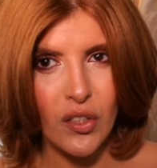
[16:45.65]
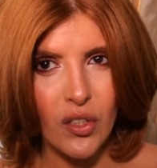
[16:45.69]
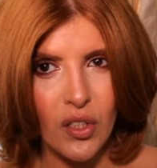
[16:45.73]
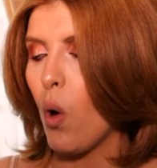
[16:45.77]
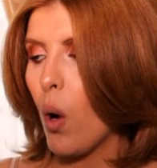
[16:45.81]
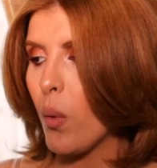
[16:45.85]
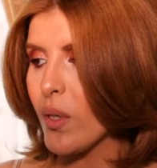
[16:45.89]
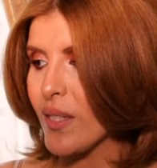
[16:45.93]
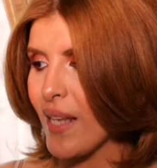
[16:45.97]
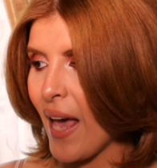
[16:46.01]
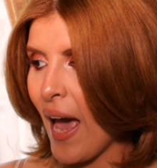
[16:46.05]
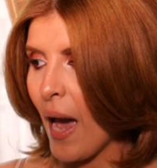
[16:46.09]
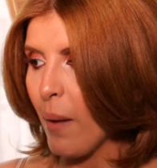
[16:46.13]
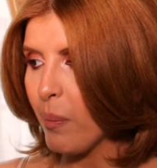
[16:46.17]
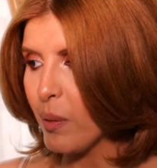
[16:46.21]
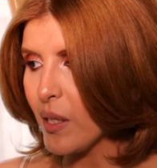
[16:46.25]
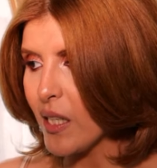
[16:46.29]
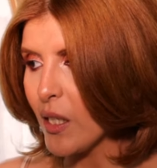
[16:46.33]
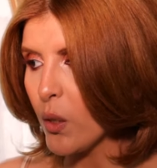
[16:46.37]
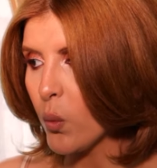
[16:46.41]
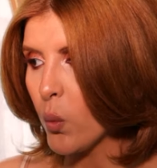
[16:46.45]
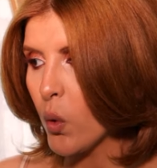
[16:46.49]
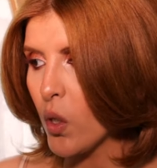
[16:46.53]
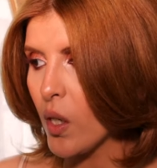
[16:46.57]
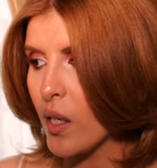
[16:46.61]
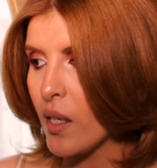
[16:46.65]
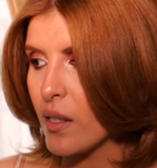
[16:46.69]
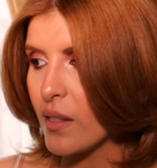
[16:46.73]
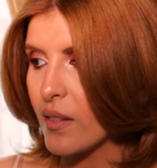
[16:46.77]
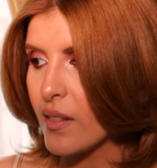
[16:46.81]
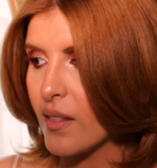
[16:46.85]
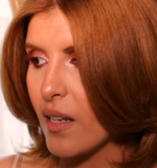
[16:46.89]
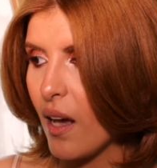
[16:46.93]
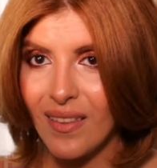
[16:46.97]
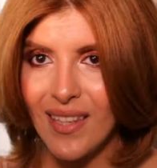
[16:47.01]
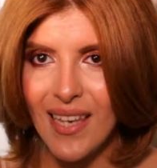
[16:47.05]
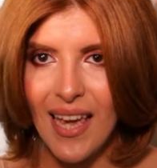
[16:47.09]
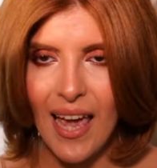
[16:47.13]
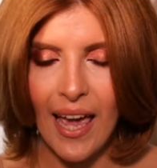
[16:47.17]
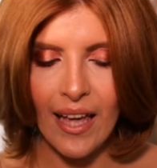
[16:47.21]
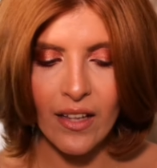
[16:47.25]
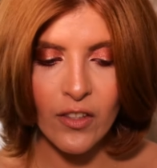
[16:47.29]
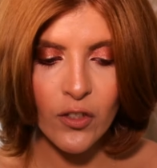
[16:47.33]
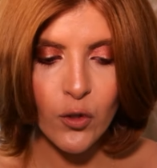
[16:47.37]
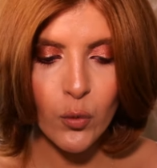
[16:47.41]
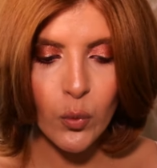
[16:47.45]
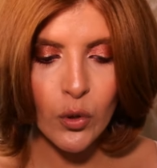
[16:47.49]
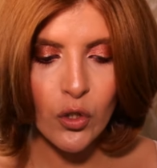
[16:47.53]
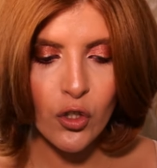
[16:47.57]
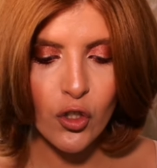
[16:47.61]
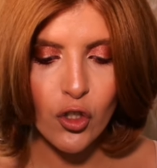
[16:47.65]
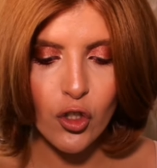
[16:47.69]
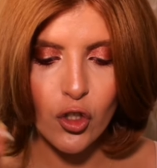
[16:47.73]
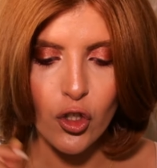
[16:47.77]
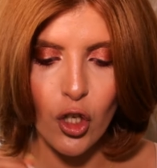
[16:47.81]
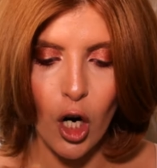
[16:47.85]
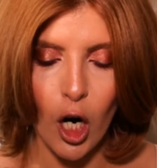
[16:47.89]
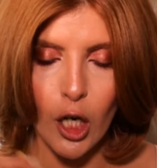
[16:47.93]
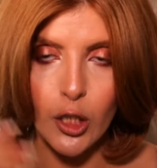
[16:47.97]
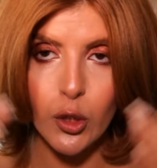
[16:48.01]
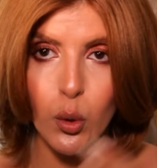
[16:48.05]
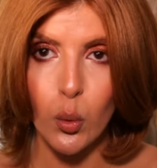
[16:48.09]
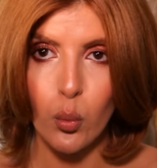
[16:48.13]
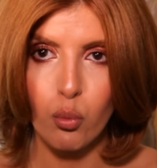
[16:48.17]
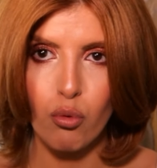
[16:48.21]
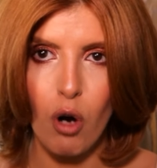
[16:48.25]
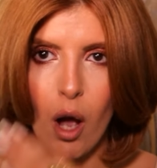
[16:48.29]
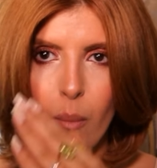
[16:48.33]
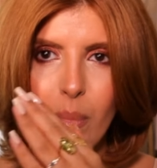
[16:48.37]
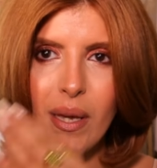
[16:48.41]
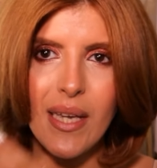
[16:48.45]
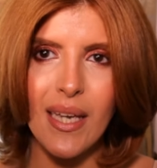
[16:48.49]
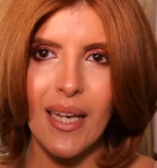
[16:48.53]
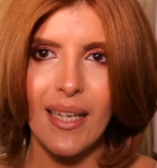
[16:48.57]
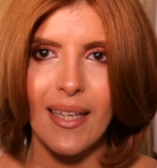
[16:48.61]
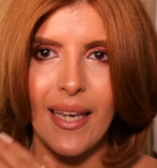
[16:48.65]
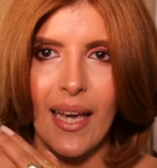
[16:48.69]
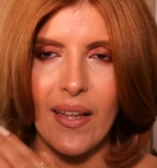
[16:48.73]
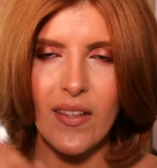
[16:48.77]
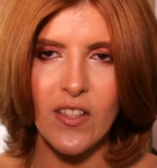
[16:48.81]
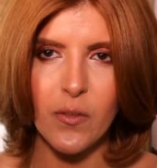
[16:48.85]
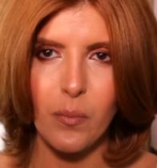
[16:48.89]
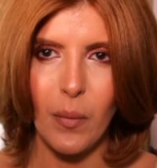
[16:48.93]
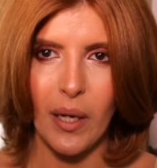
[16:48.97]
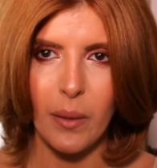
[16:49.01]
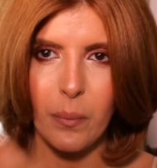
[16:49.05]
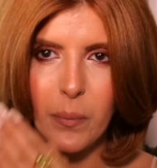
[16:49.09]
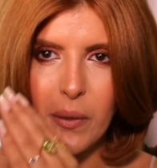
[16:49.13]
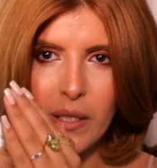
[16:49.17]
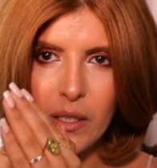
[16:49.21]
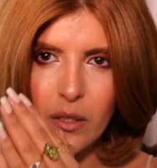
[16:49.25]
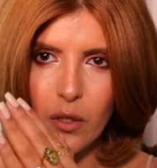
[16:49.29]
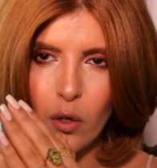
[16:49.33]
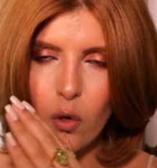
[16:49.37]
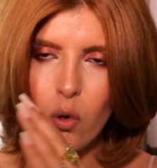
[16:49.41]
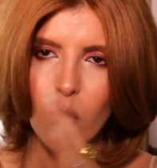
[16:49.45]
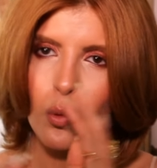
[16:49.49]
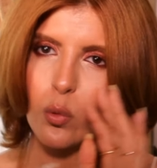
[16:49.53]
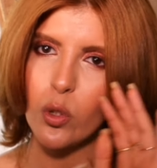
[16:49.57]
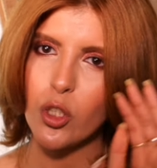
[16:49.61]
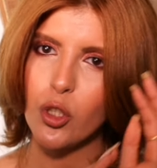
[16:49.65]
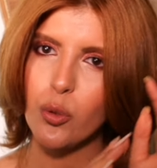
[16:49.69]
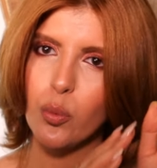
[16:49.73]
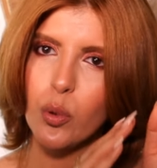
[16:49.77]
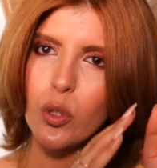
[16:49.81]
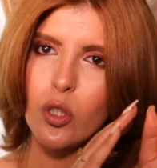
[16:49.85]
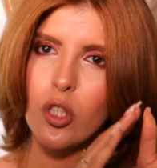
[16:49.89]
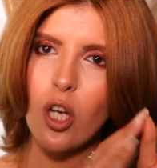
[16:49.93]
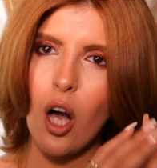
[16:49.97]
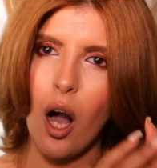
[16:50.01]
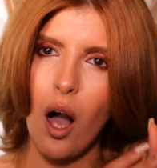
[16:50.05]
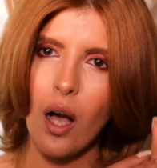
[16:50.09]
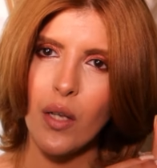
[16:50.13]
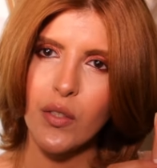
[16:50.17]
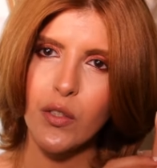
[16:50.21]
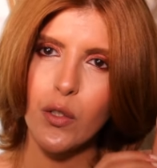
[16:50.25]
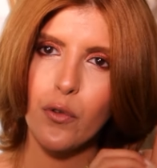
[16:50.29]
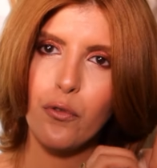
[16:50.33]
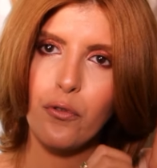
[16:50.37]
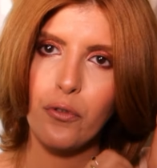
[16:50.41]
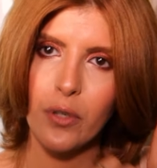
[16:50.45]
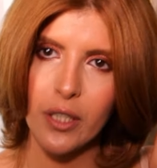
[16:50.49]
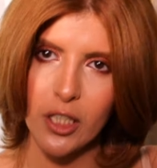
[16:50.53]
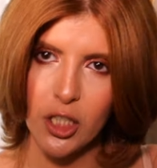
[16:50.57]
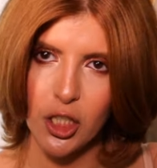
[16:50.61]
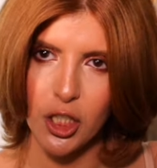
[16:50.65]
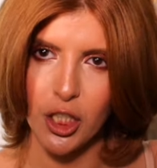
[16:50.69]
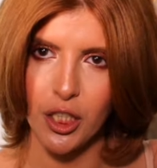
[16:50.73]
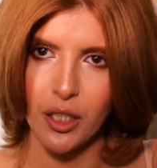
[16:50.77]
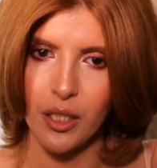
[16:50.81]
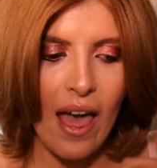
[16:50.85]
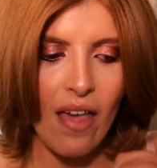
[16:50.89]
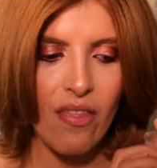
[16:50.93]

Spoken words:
what was happening was the ends would start rubbing against my pillow, which would cause friction.